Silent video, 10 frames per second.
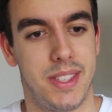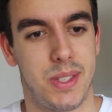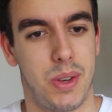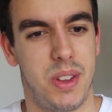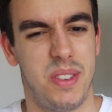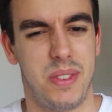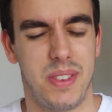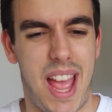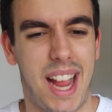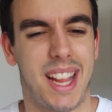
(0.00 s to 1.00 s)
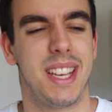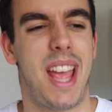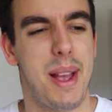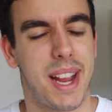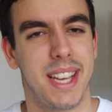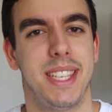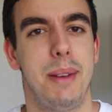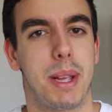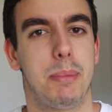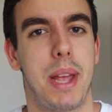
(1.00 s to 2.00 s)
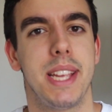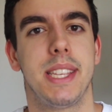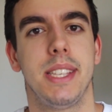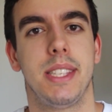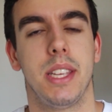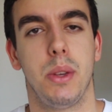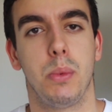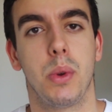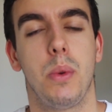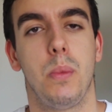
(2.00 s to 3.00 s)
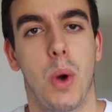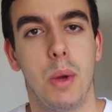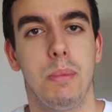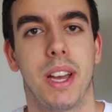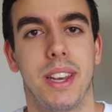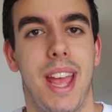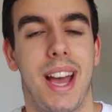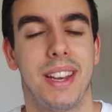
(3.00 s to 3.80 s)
sort of academic pieces that you won't be able